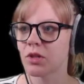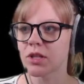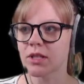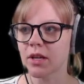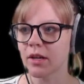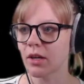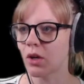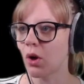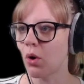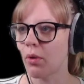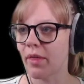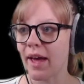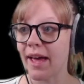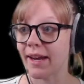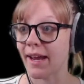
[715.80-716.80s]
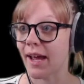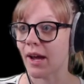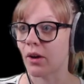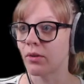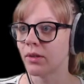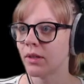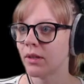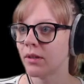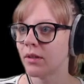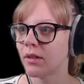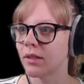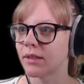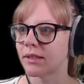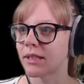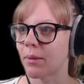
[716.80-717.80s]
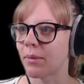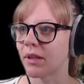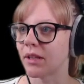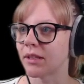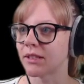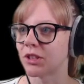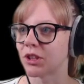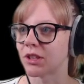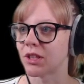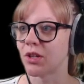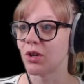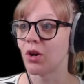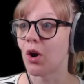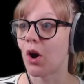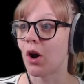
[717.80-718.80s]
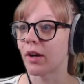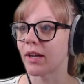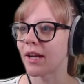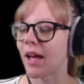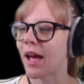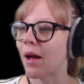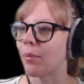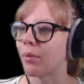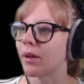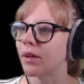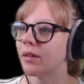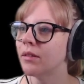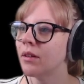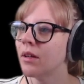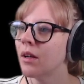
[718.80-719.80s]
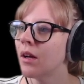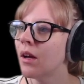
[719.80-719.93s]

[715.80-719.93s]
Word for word: Just gonna call that now. It's something that's just not gonna happen.